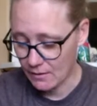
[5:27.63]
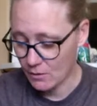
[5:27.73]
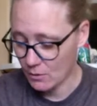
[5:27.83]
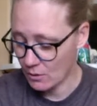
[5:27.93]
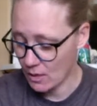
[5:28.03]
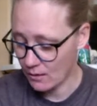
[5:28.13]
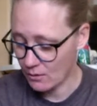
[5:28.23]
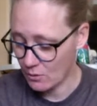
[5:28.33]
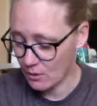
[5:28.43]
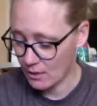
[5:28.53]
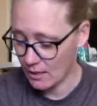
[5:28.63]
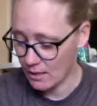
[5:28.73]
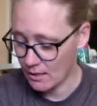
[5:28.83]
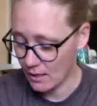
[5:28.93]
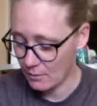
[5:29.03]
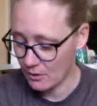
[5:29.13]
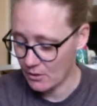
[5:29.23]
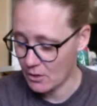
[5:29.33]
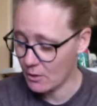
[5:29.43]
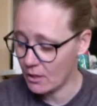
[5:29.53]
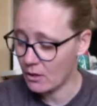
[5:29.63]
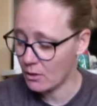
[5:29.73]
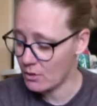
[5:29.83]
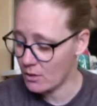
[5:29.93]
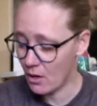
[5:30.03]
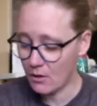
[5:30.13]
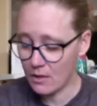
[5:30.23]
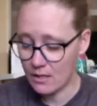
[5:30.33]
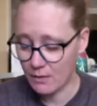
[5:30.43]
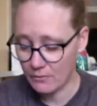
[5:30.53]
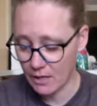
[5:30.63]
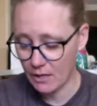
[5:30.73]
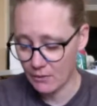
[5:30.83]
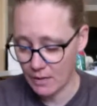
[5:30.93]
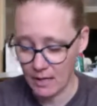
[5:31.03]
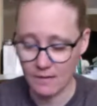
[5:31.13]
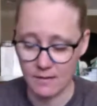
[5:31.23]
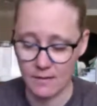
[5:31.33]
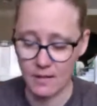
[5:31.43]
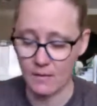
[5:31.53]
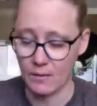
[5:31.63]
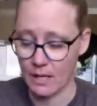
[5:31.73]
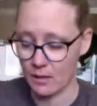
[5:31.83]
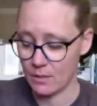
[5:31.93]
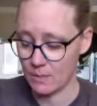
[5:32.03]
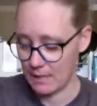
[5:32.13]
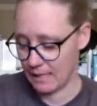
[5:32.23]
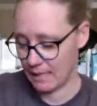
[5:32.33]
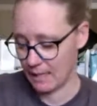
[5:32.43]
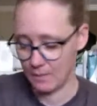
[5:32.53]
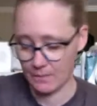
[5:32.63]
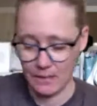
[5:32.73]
Door lock, door key timer. So it includes all the stuff that you need. So that was pretty neat.